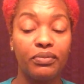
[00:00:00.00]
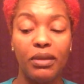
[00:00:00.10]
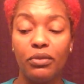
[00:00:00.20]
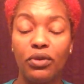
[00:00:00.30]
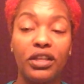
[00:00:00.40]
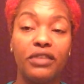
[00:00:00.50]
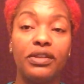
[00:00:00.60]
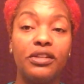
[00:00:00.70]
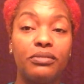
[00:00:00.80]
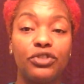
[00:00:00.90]
I'm going to give a
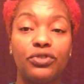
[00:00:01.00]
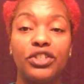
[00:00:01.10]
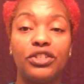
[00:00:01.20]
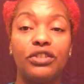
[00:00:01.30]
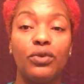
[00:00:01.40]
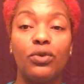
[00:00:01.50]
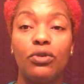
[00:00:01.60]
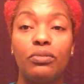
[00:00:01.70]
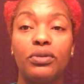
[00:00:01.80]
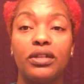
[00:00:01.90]
demonstration of
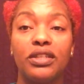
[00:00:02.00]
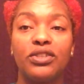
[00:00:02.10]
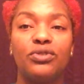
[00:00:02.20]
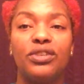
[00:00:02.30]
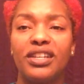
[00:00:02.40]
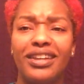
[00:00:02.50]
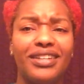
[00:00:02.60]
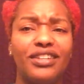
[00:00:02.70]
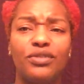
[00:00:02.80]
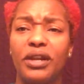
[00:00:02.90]
oil pulling so you can get an
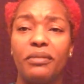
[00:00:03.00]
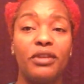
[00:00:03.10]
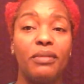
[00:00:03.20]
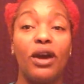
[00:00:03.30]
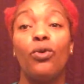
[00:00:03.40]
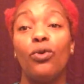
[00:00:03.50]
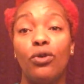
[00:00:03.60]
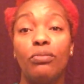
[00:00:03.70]
idea of what I mean by oil